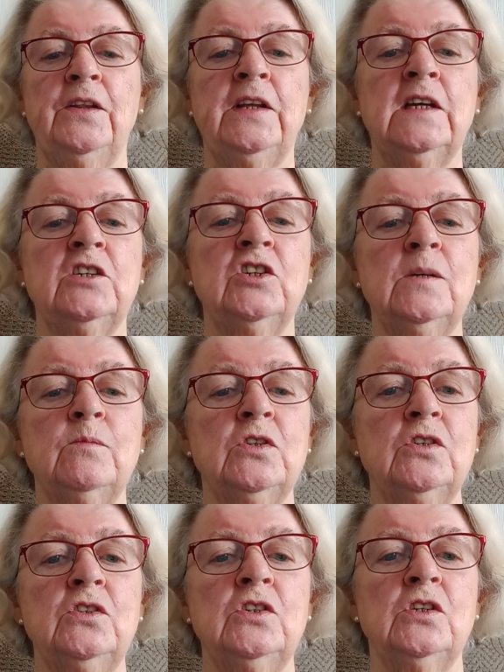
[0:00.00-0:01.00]
The
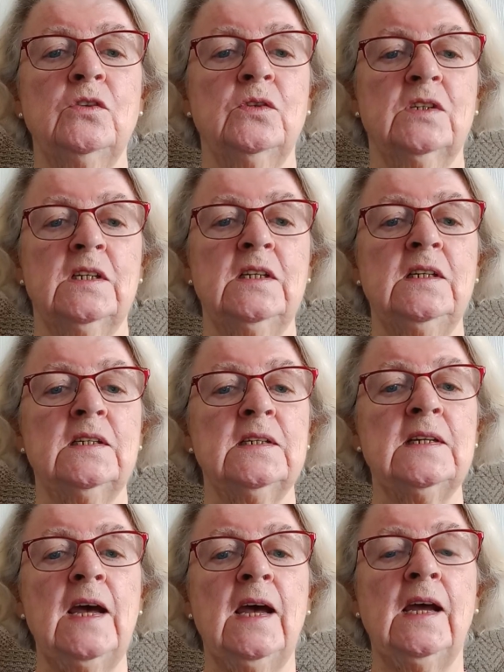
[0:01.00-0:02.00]
Egyptians you see
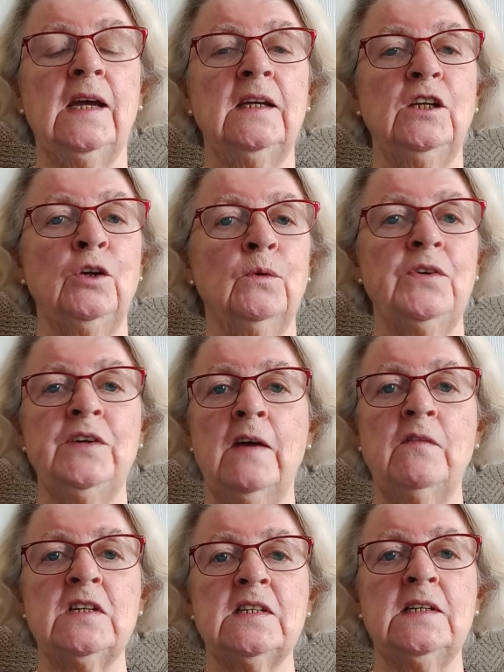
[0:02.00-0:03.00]
today, you will
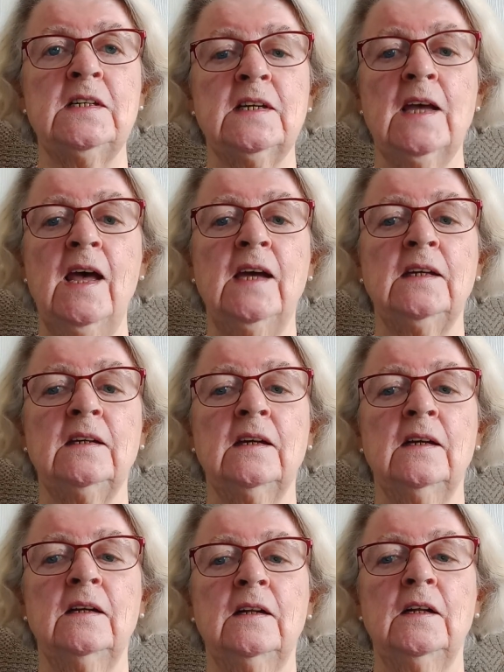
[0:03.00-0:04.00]
never see again.
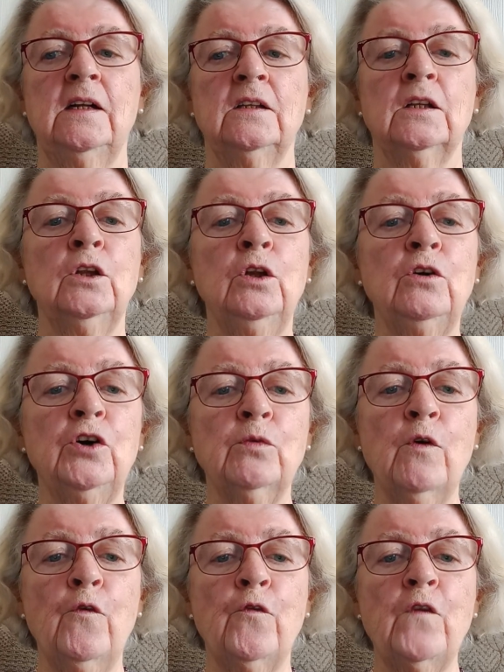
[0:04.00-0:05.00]
The Lord
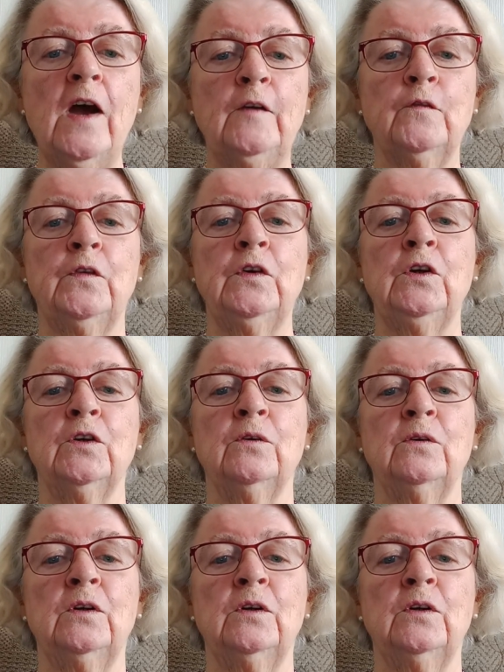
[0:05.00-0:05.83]
will fight for you.